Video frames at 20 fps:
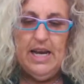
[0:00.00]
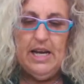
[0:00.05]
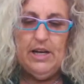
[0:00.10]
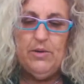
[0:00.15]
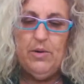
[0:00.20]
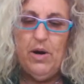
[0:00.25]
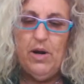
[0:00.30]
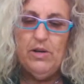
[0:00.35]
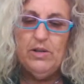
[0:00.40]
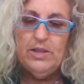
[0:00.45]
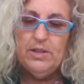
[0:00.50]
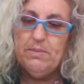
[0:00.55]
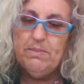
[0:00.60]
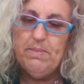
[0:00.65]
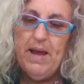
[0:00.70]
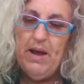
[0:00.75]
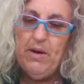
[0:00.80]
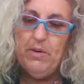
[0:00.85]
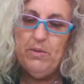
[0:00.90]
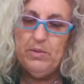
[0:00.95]
A Crows
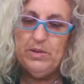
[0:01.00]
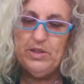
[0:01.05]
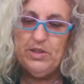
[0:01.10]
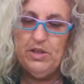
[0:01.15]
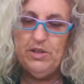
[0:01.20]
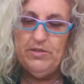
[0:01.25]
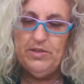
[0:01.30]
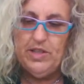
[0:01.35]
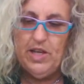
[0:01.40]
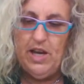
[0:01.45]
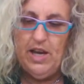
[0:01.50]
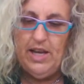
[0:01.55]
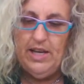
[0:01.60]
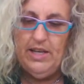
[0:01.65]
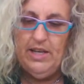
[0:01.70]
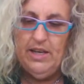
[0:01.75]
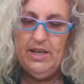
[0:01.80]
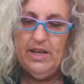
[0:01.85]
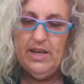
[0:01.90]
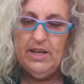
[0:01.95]
and Power reserve
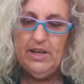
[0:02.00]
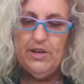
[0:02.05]
side